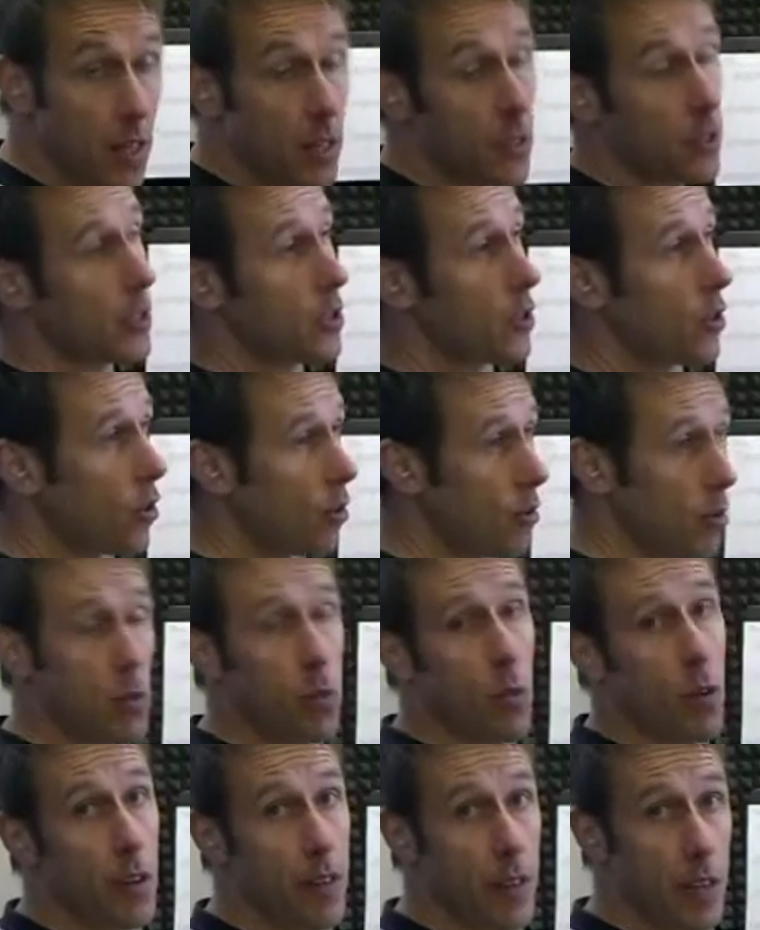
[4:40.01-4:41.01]
So it's
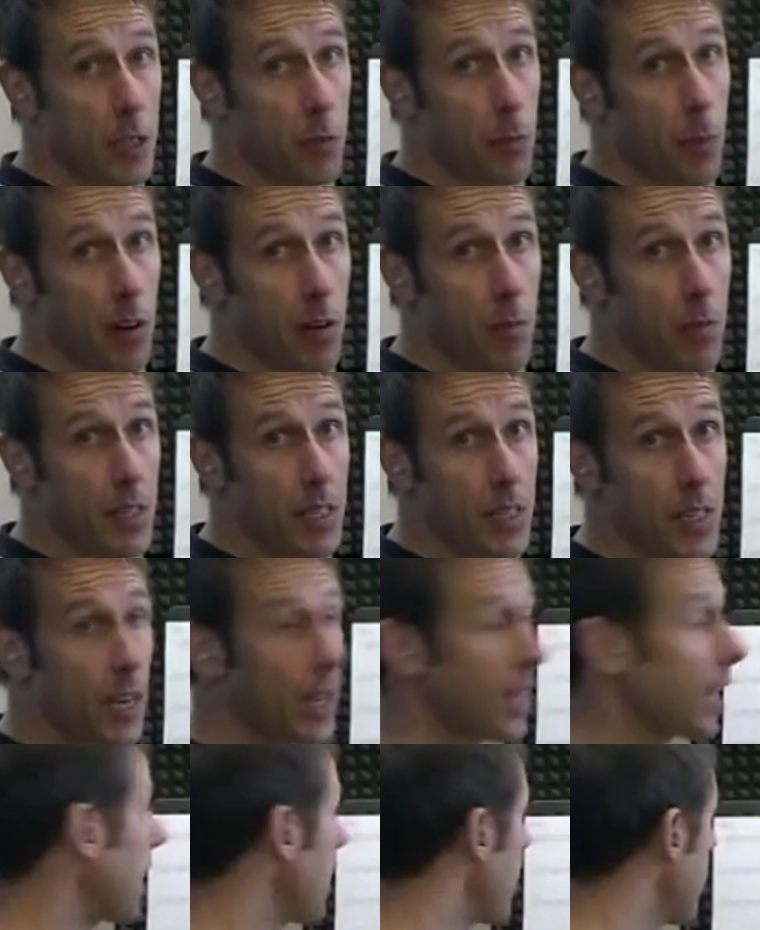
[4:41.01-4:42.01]
always worth
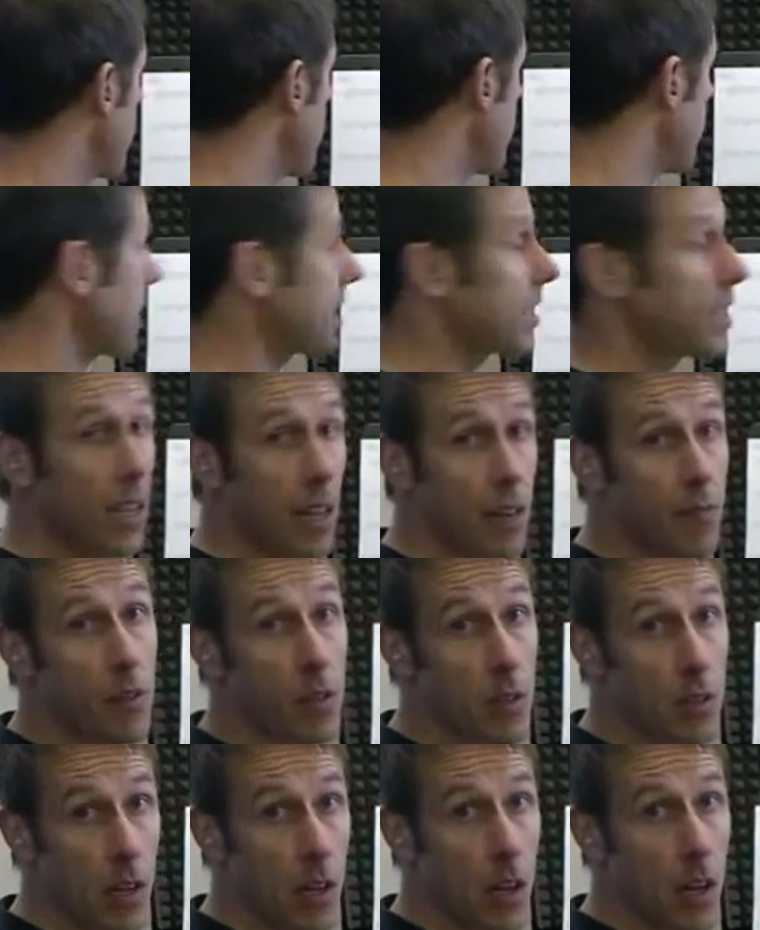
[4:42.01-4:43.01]
experimenting, even at this
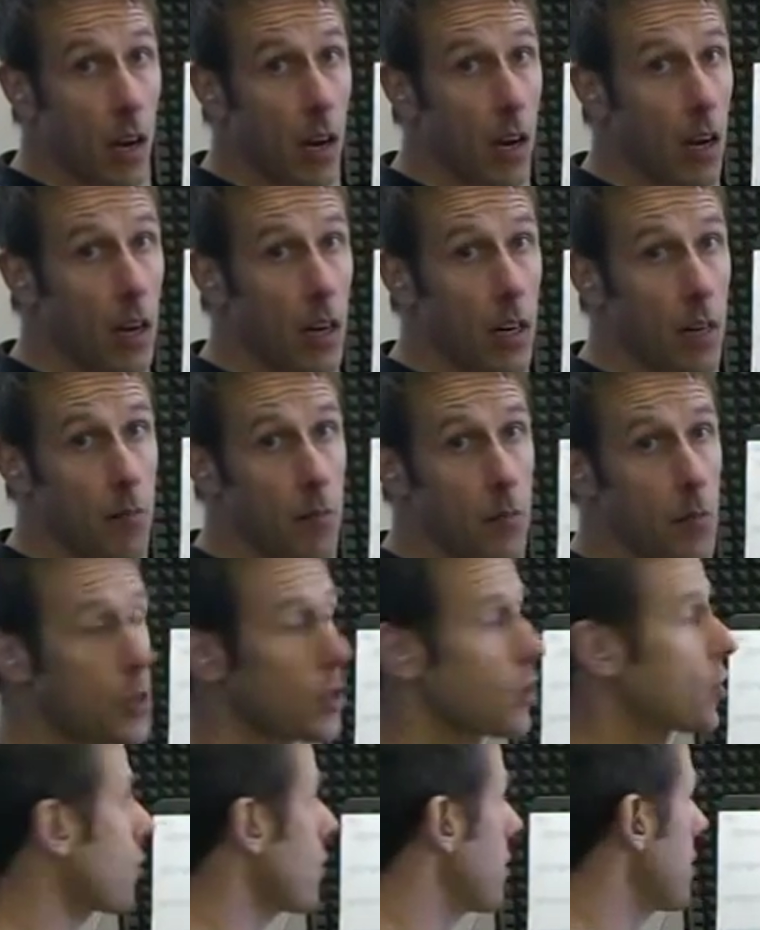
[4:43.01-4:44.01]
level,
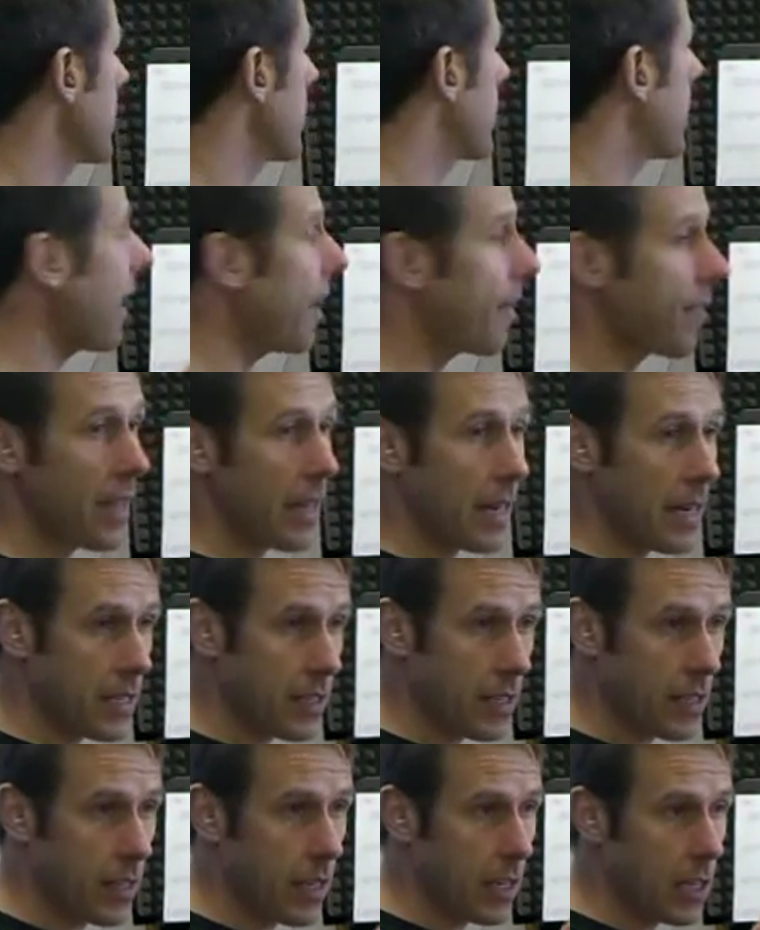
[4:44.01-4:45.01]
to try and get
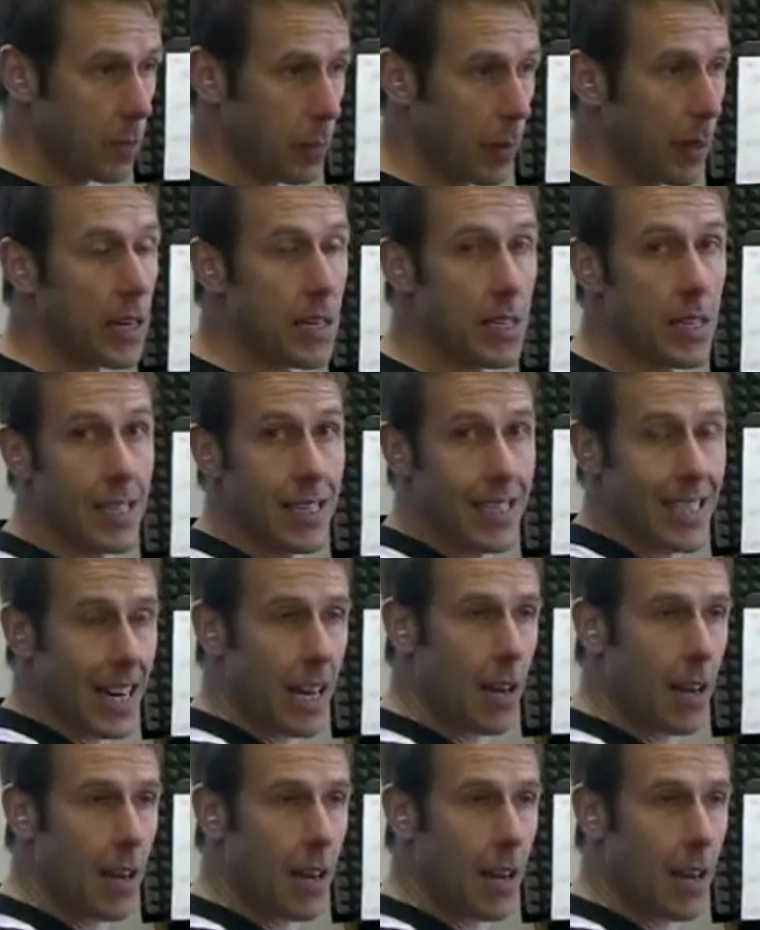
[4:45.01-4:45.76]
these pieces